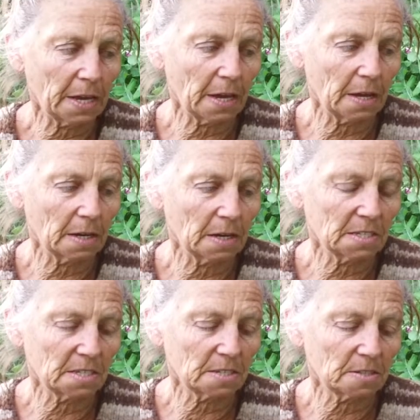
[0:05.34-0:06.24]
can,
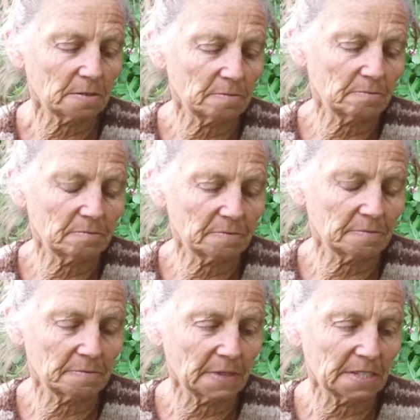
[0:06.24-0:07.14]
it's a,
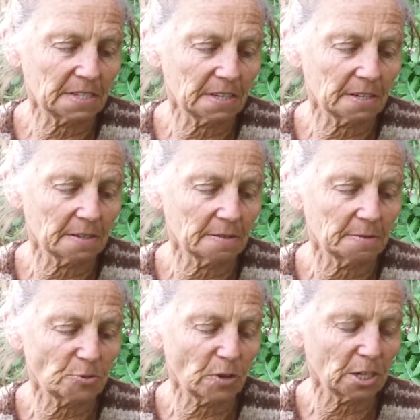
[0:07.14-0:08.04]
it's a
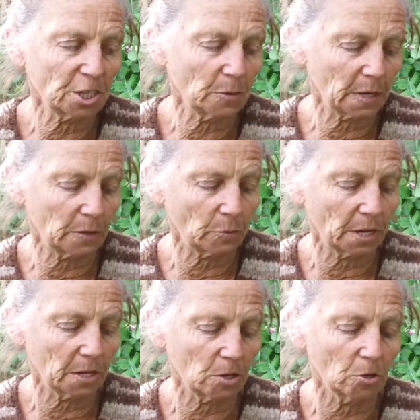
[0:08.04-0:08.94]
strategy we
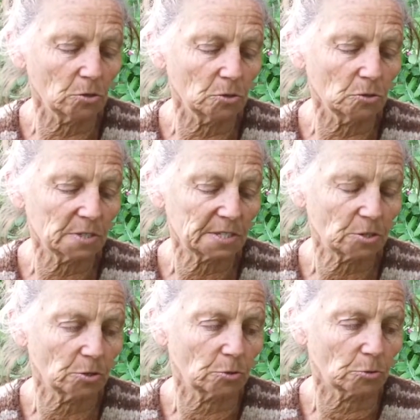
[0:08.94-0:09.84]
can use
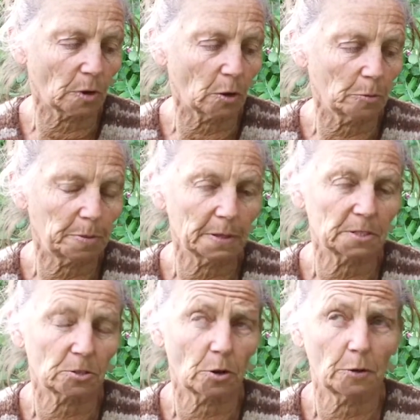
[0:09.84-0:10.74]
to grow,
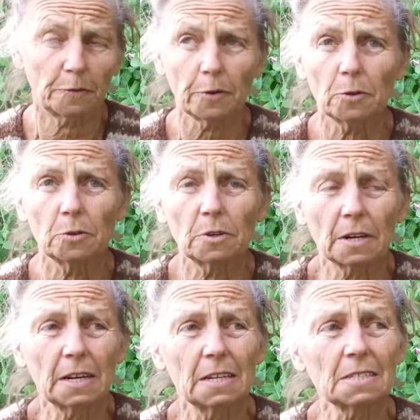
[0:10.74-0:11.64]
to grow food,
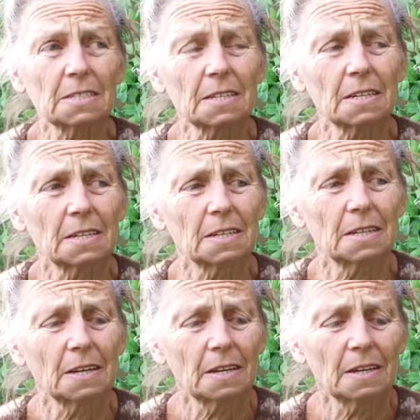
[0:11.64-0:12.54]
I guess,
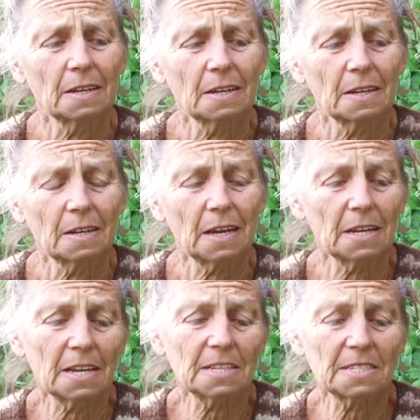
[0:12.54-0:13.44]
in
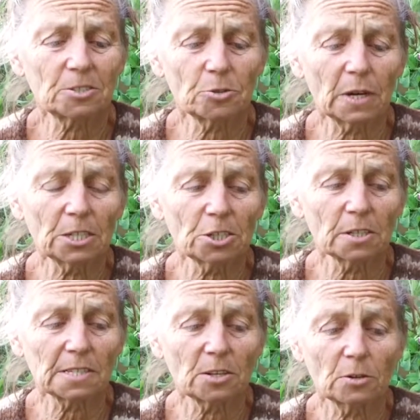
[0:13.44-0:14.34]
any
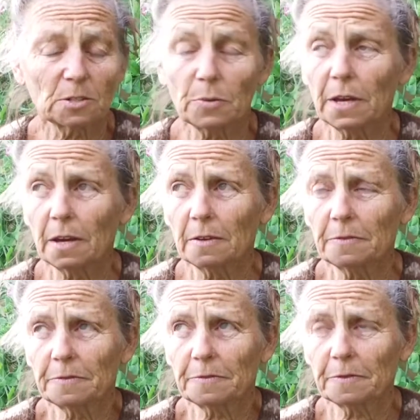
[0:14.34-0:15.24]
situation as long as we
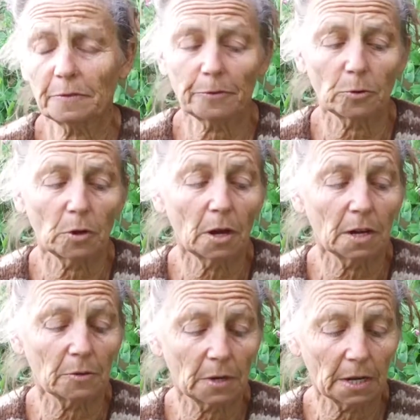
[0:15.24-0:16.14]
have full
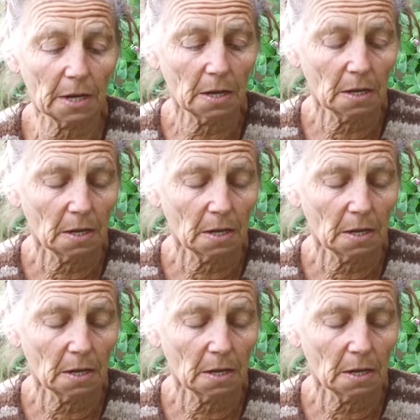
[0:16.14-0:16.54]
light really.